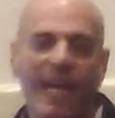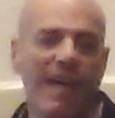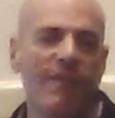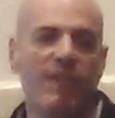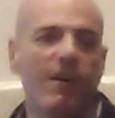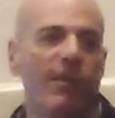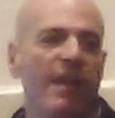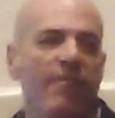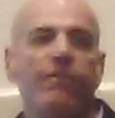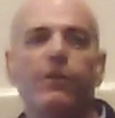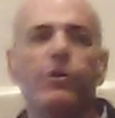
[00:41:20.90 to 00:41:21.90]
and if they don't
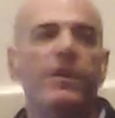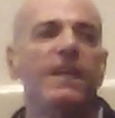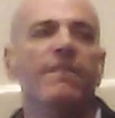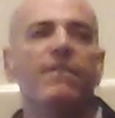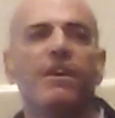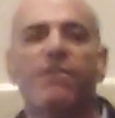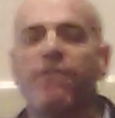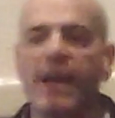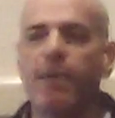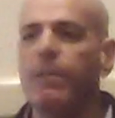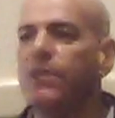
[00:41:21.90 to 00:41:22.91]
have food to give their
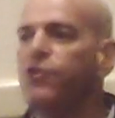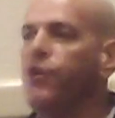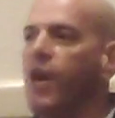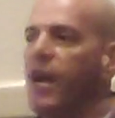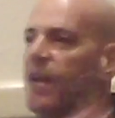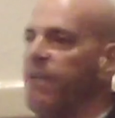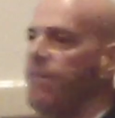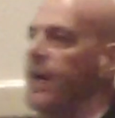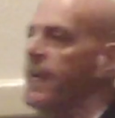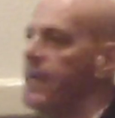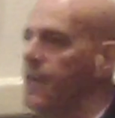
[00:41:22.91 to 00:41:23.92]
families, they're not going to
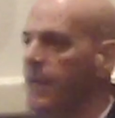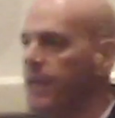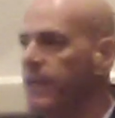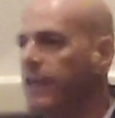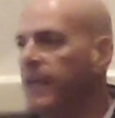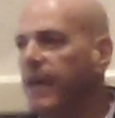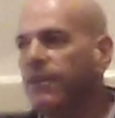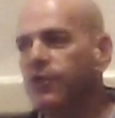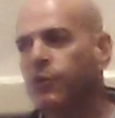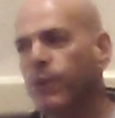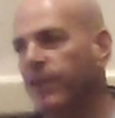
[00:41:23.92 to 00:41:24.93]
fight. And this
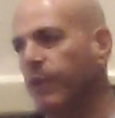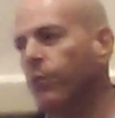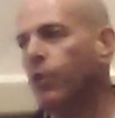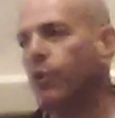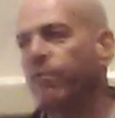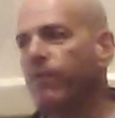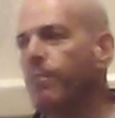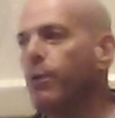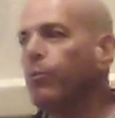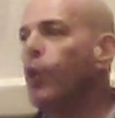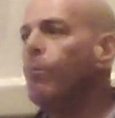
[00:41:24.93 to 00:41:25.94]
is what they learned from the
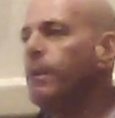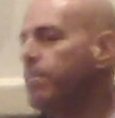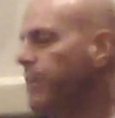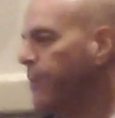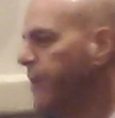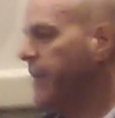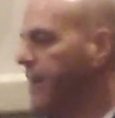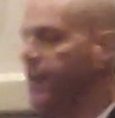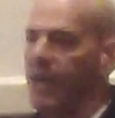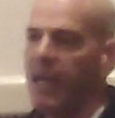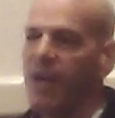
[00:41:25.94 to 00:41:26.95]
Roman period.
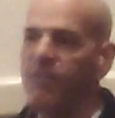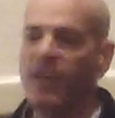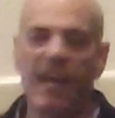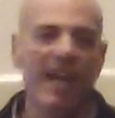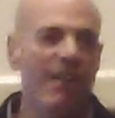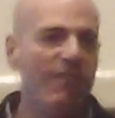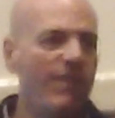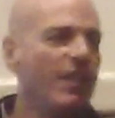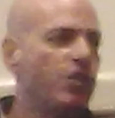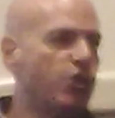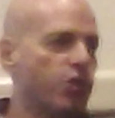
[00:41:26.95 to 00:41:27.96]
If you can't
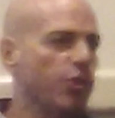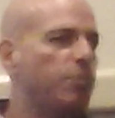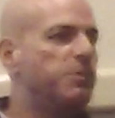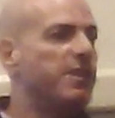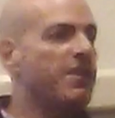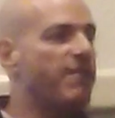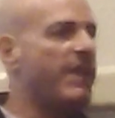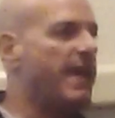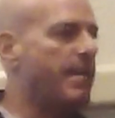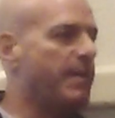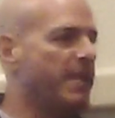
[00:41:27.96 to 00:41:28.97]
feed your troops and their
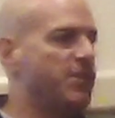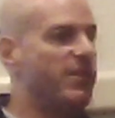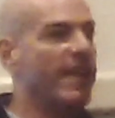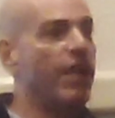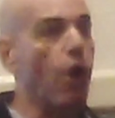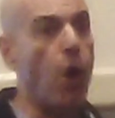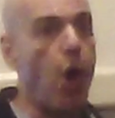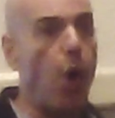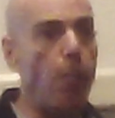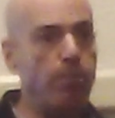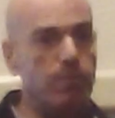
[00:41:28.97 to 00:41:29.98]
families, they go
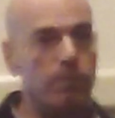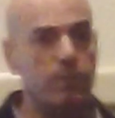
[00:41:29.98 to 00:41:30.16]
home.